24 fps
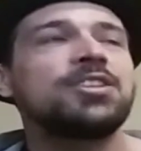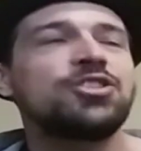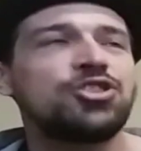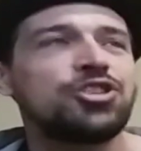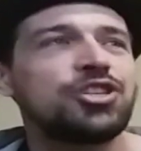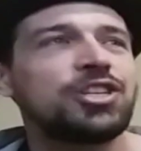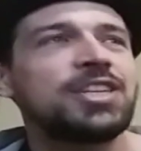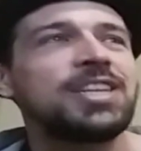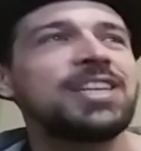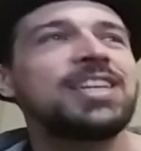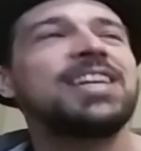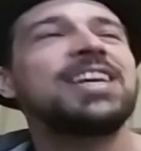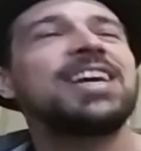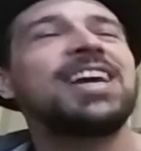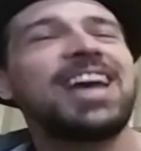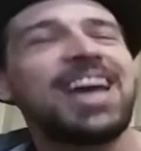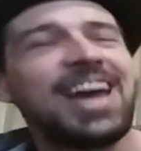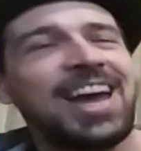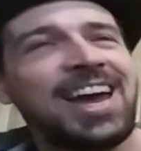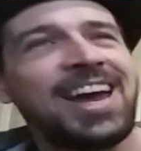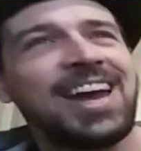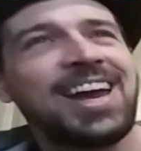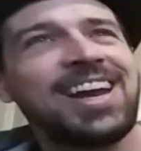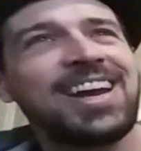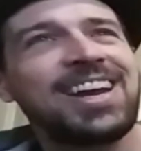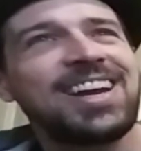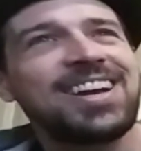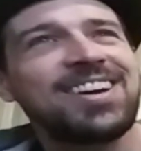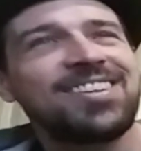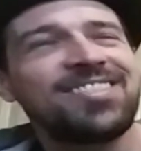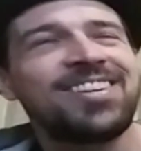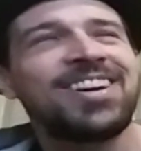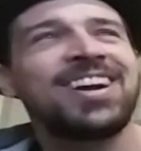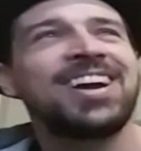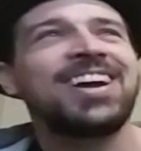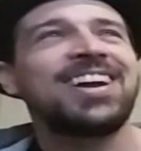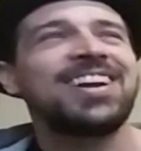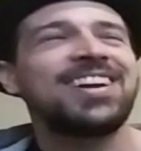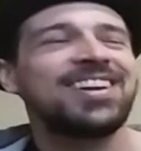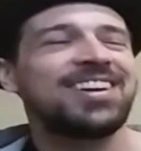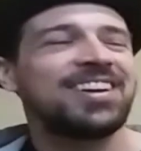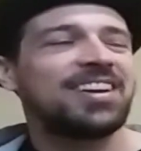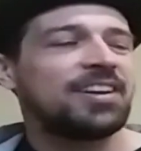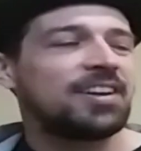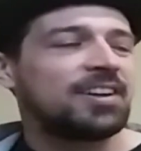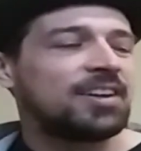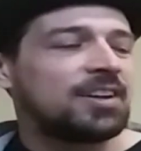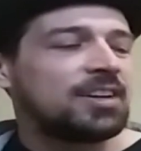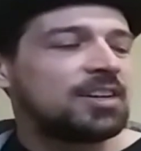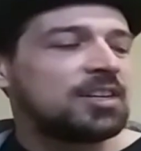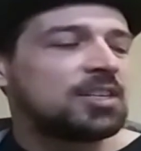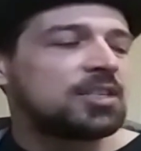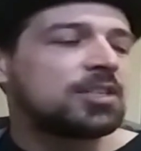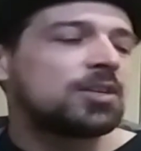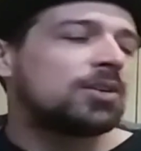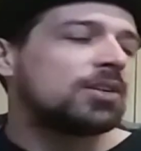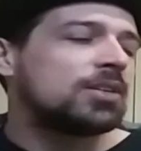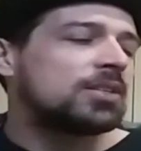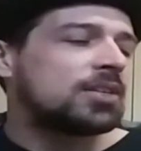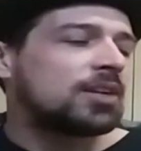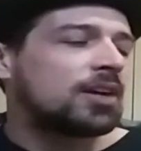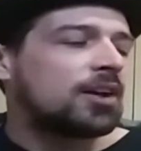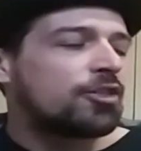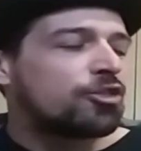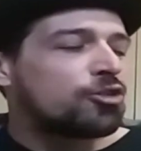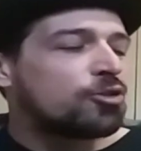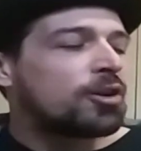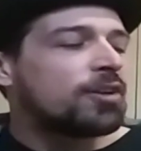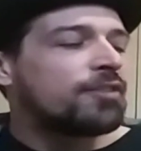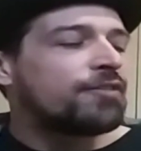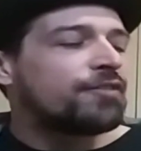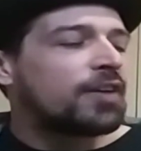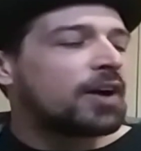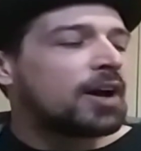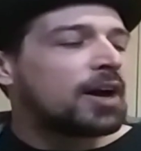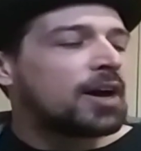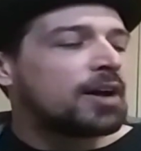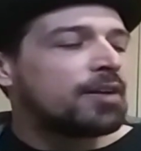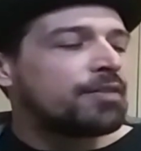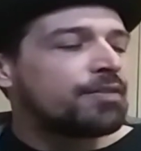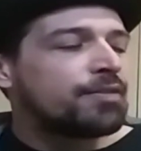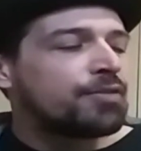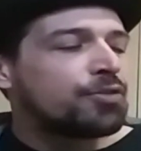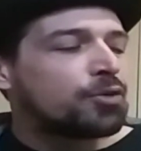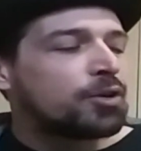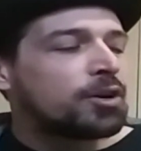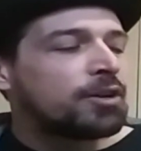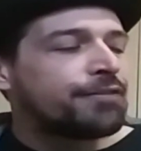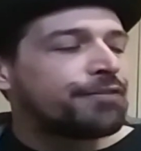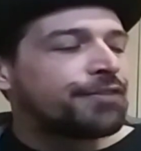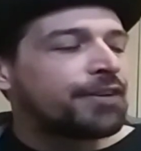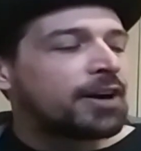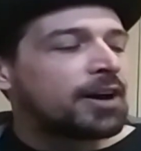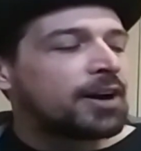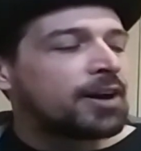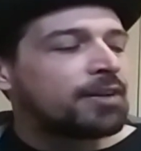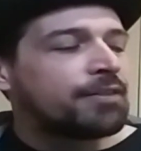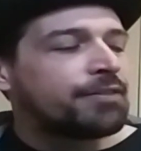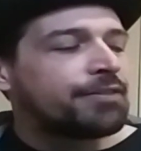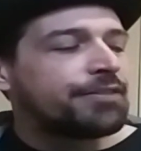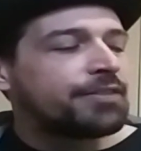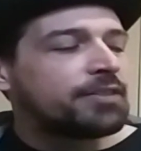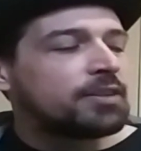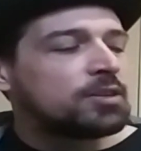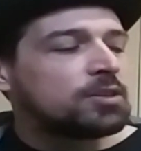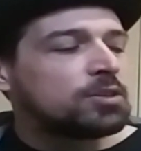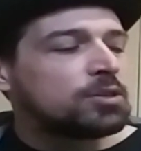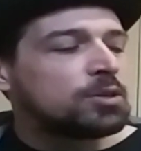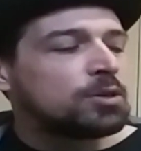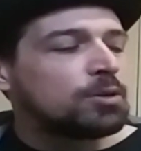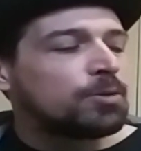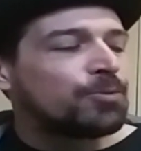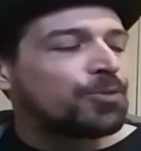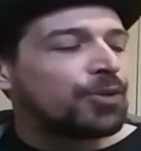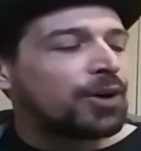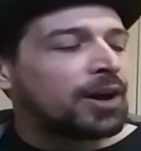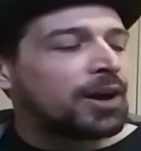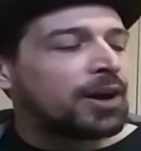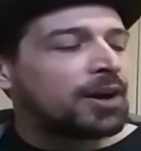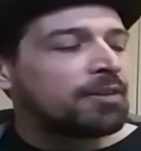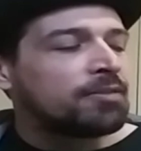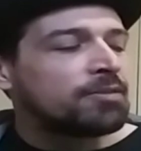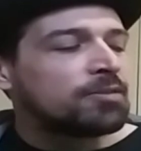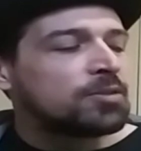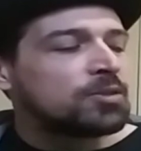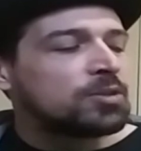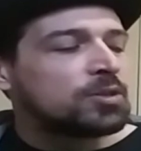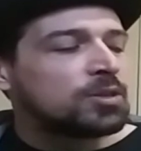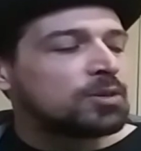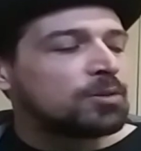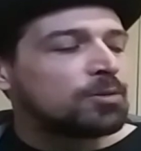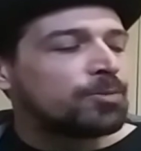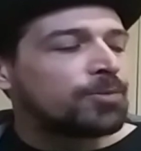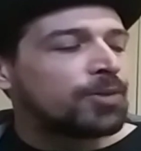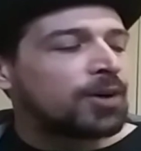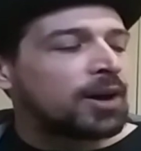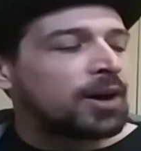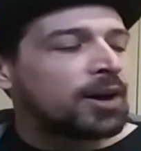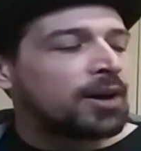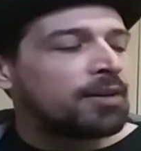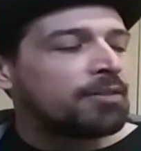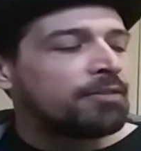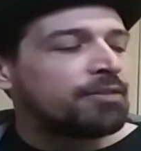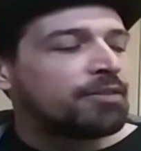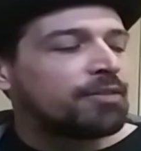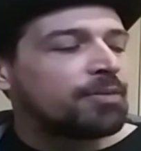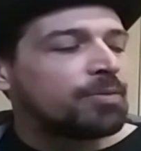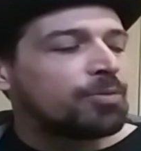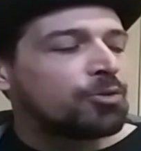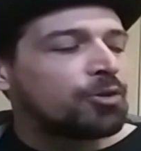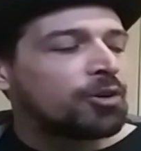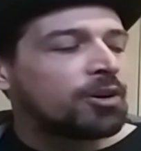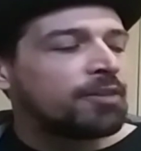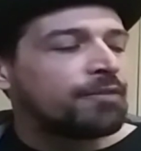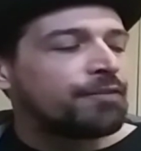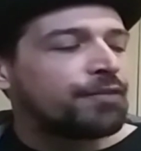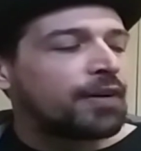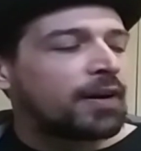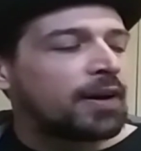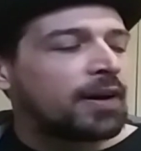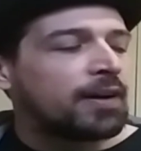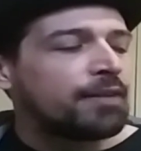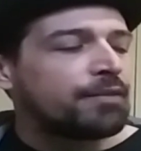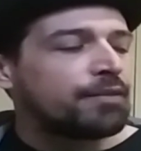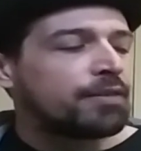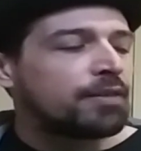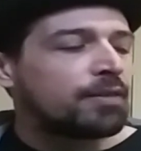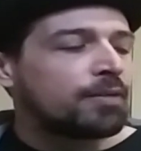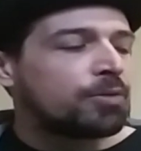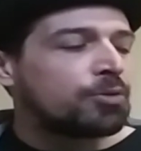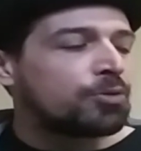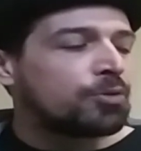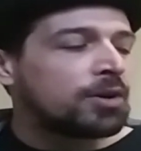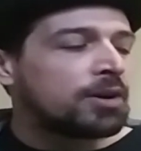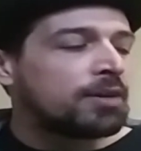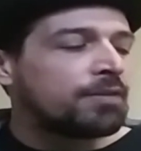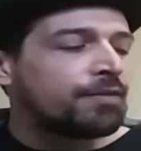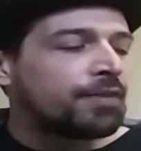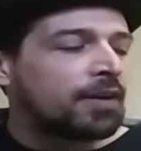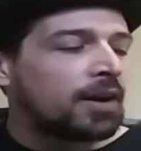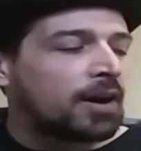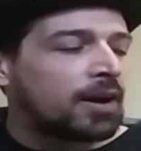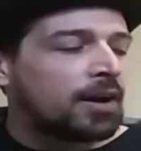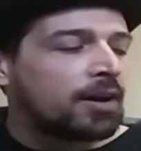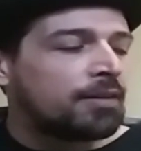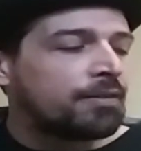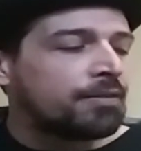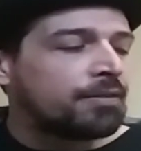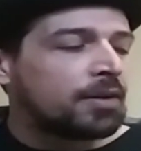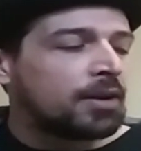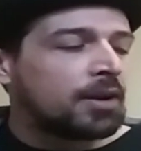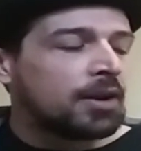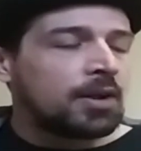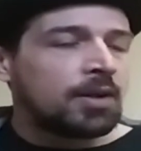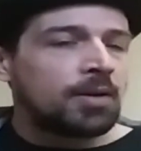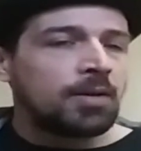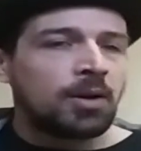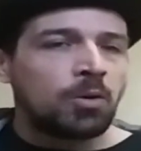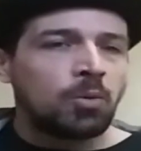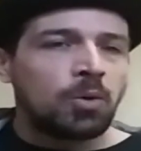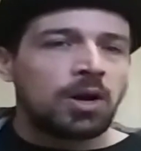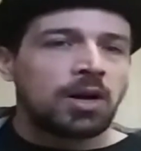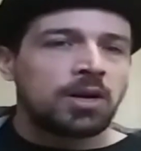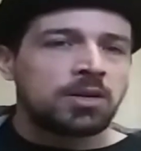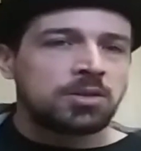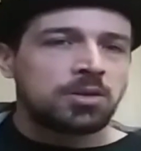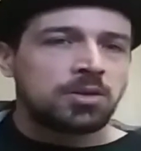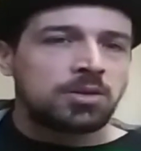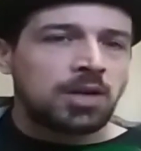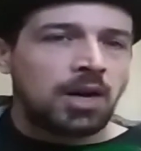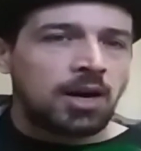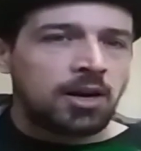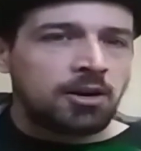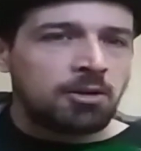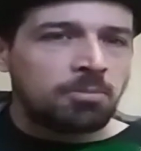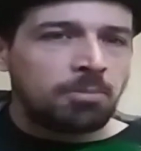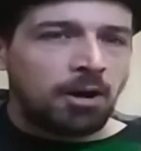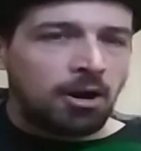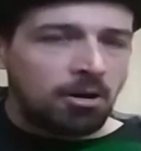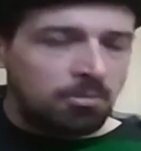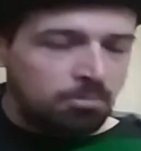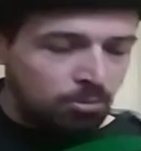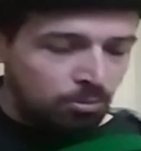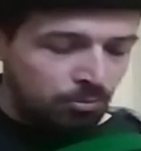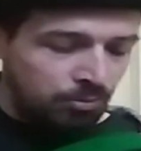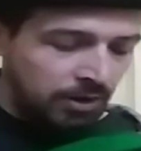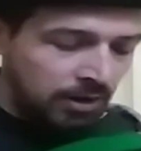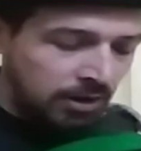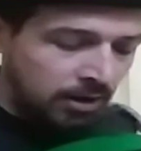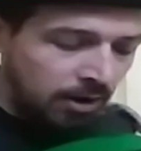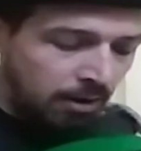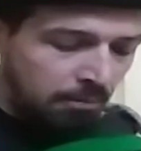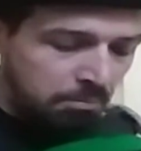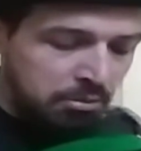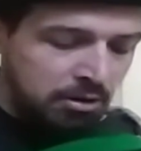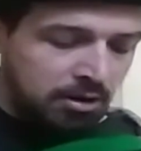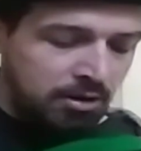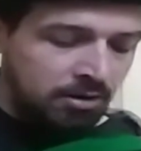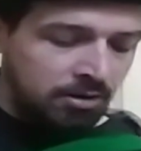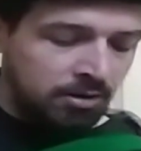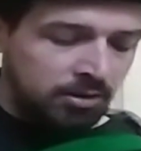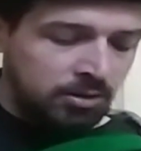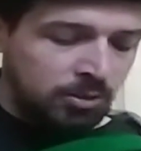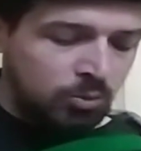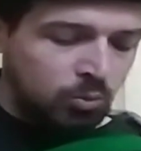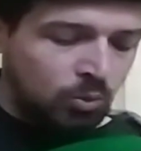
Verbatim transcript: G, A, right? So it's a uh, 3 5, 3 5, 2 5, 2 5, 3 5, 3 5. And we also talked about moving it up here as